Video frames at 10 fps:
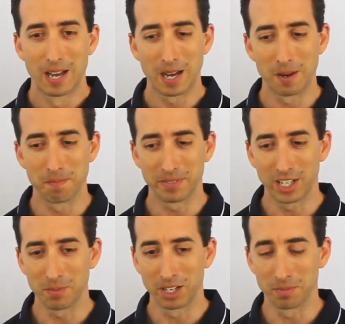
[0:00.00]
Now,
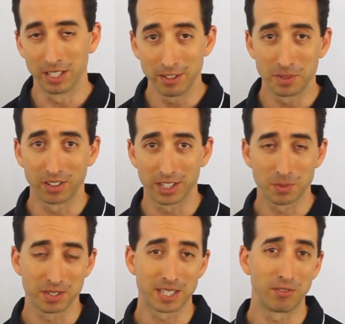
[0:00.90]
you may not believe me on this,
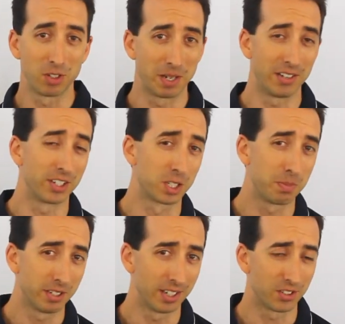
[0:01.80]
but some of you may have
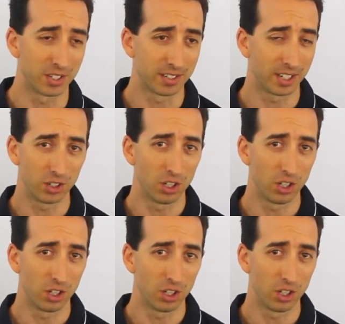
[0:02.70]
experienced this, I don't